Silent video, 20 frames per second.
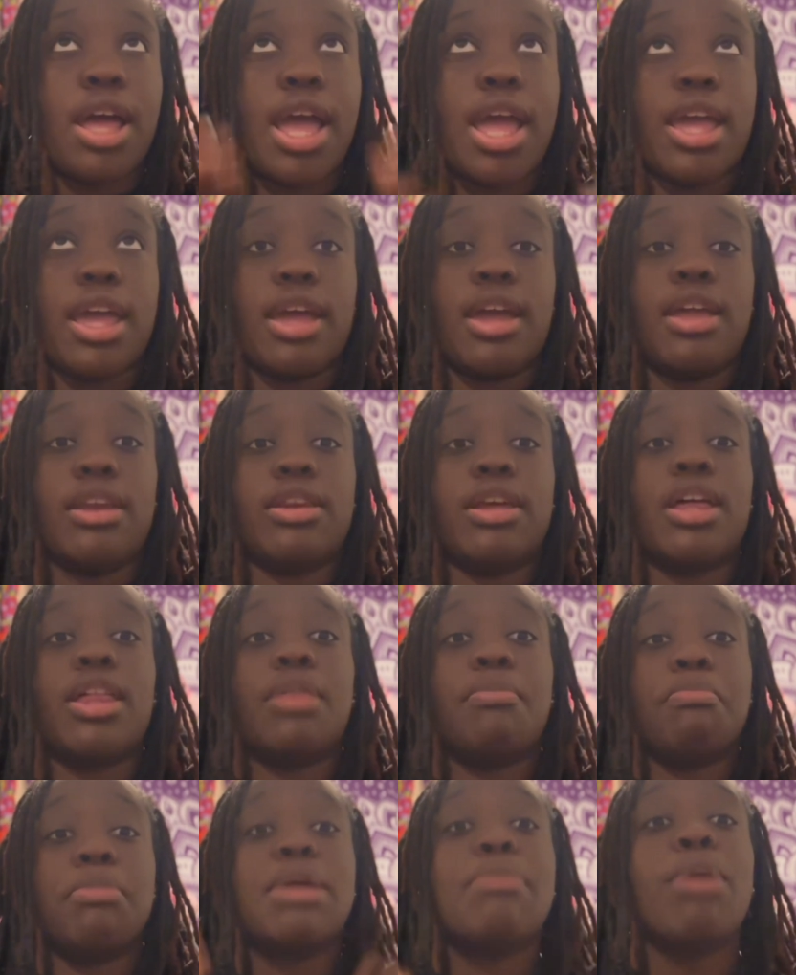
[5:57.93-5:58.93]
And
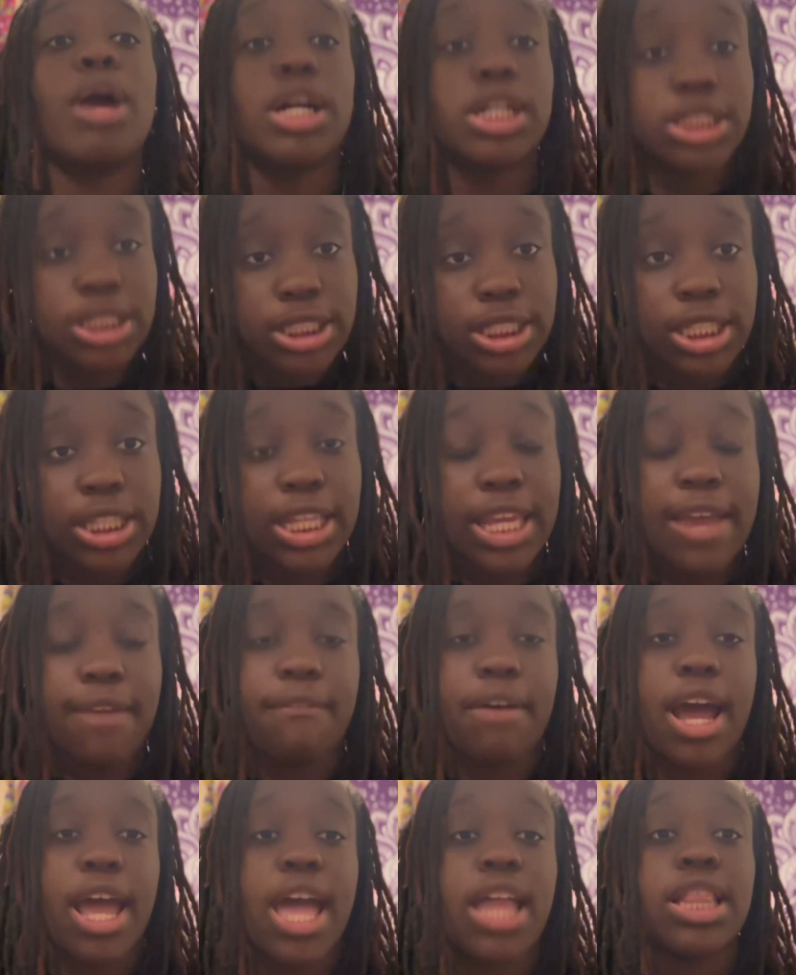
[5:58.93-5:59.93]
me personally,
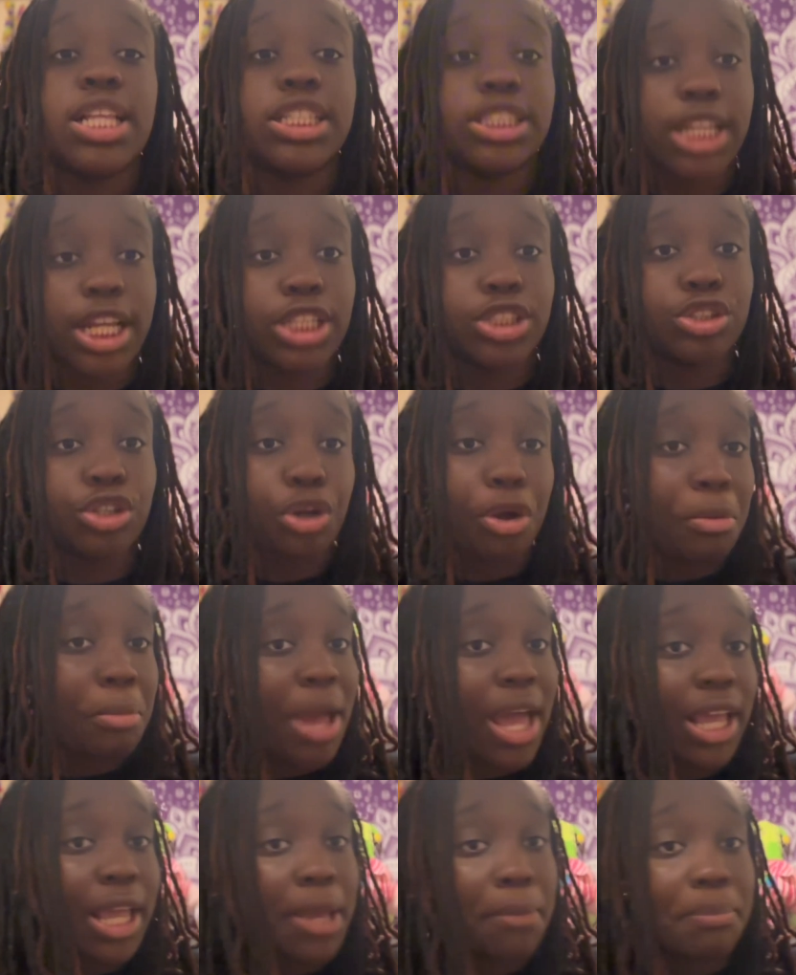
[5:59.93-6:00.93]
if I had the chance to go
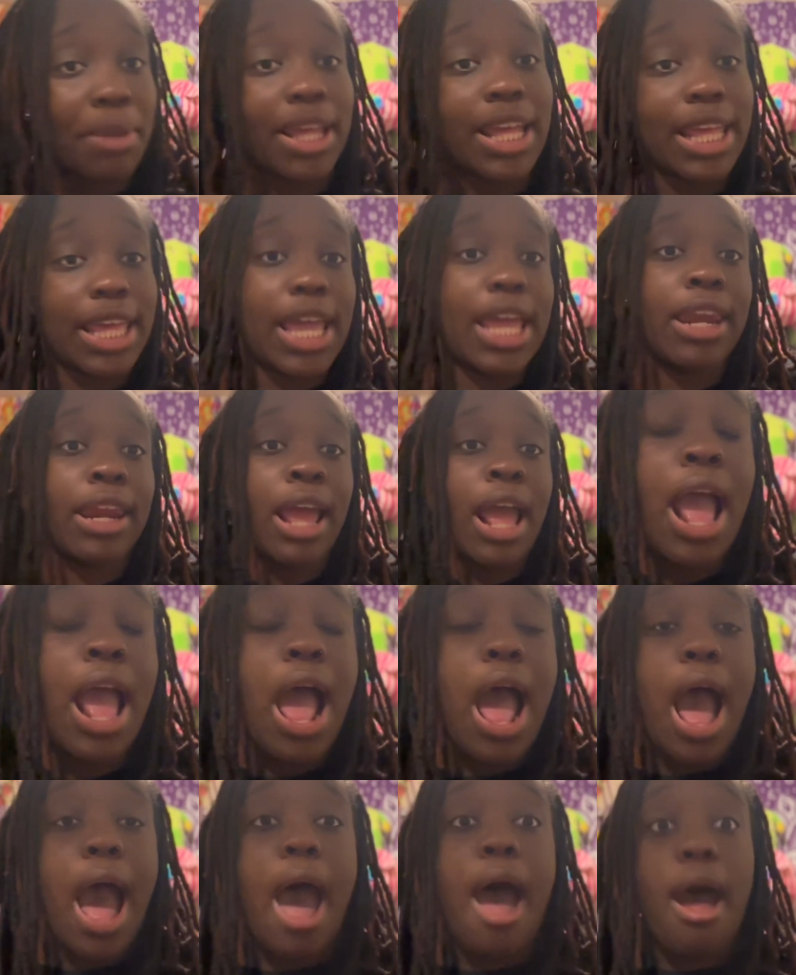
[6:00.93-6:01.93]
back and pick again,
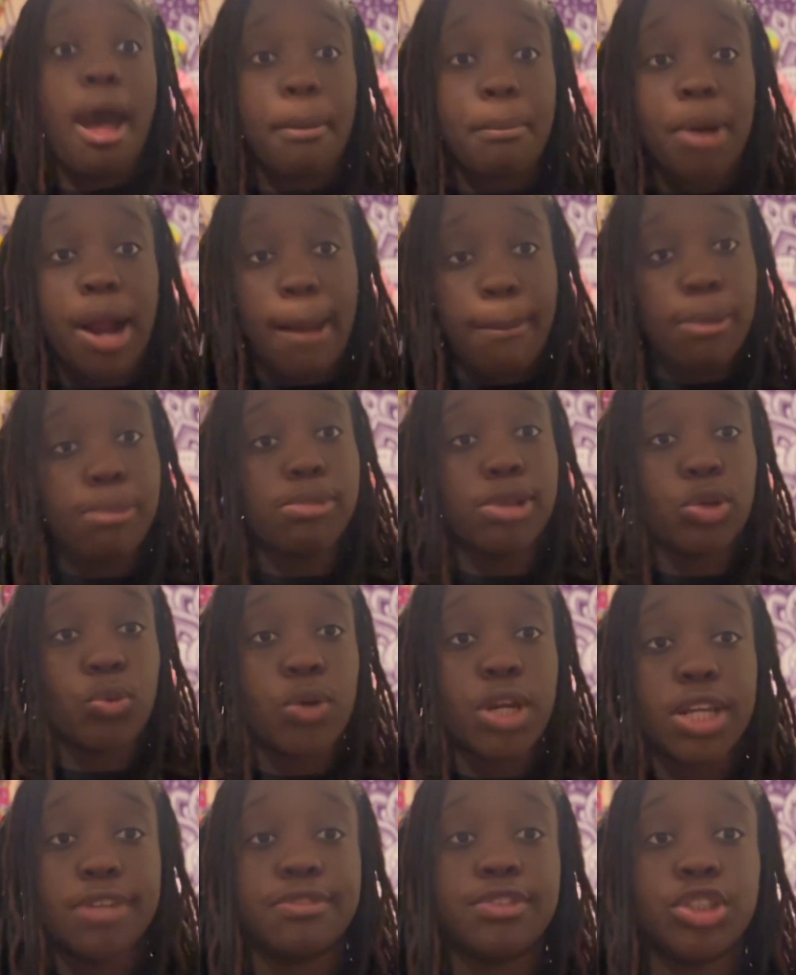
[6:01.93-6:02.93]
I probably
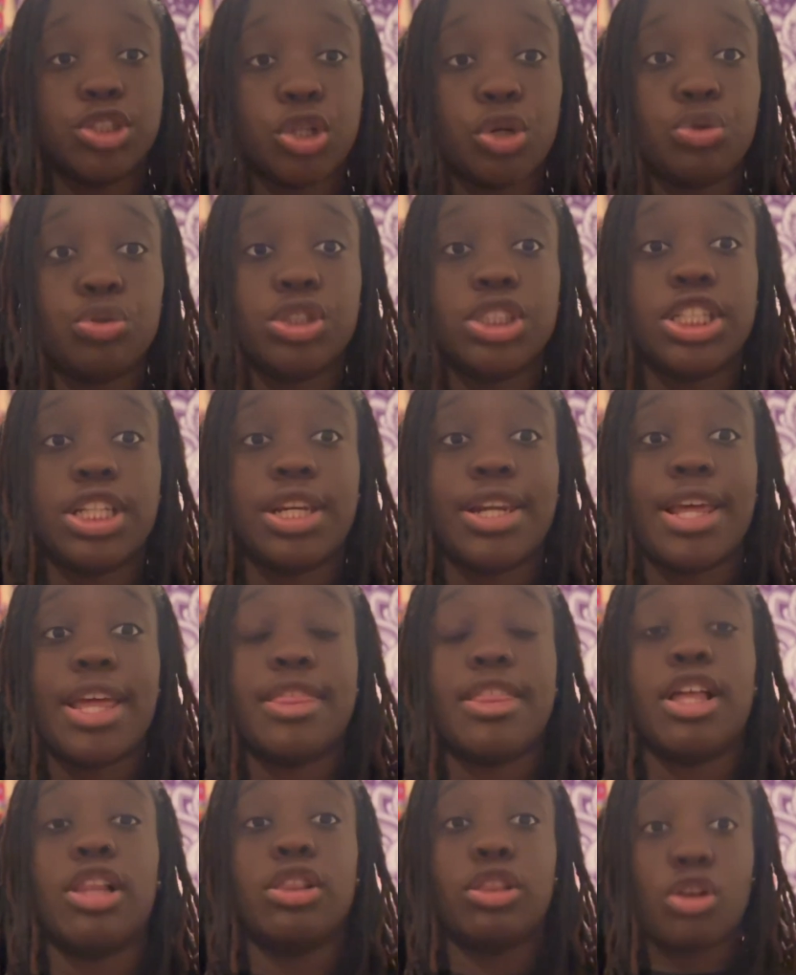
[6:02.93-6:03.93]
would have chosen
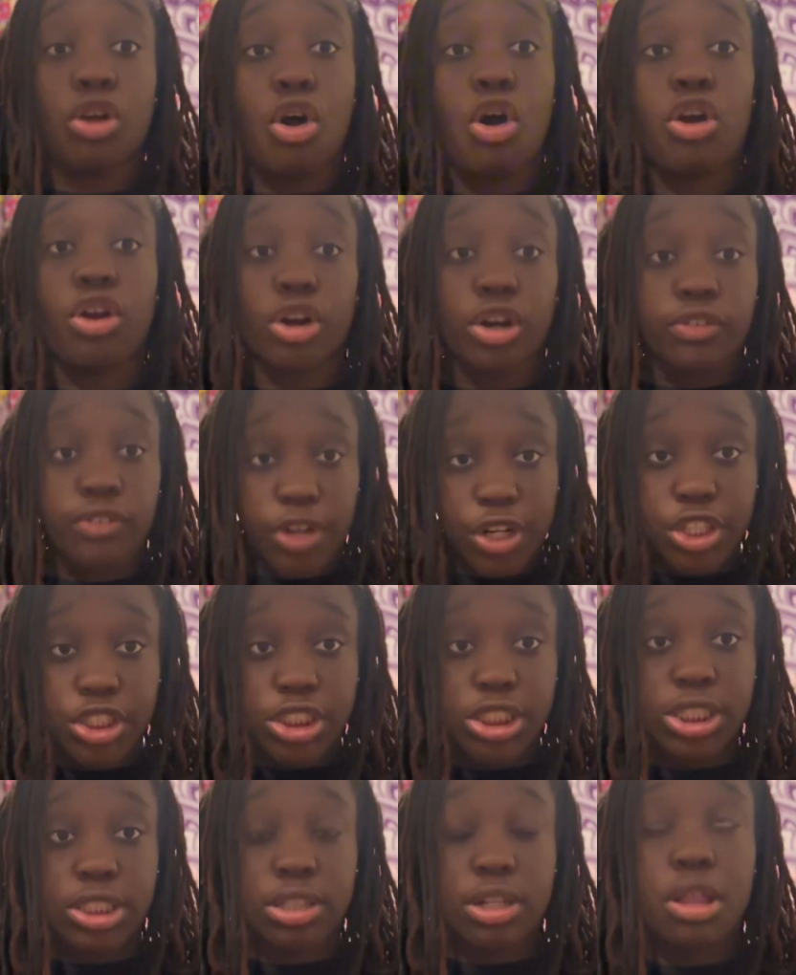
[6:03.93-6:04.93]
the longer
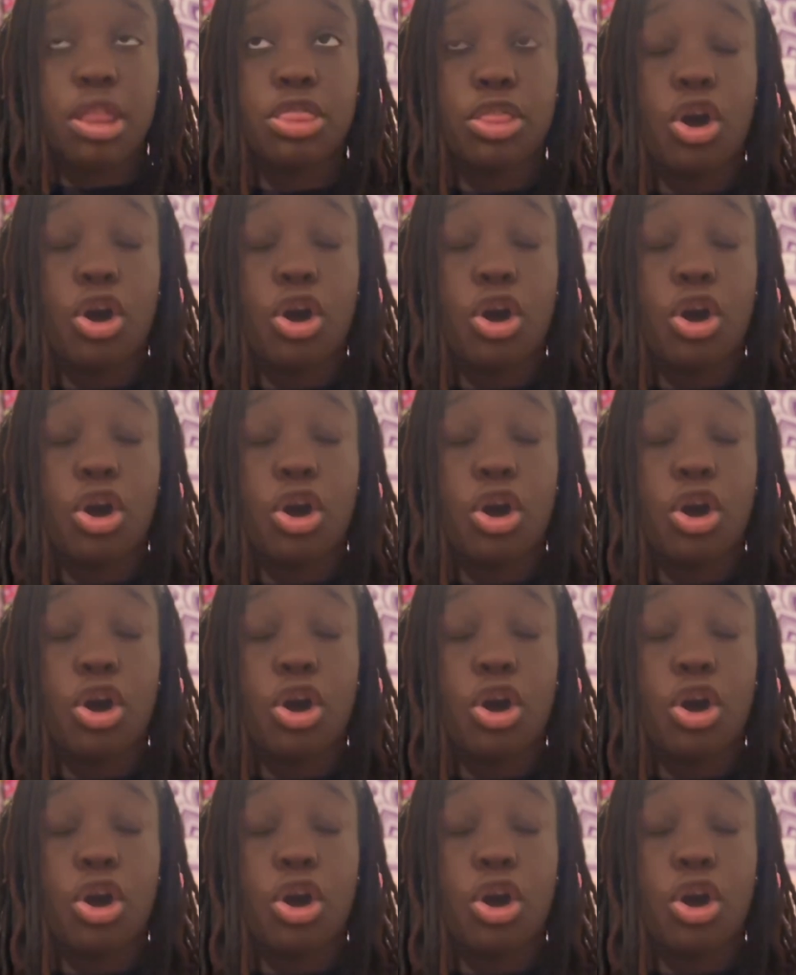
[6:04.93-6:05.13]
version.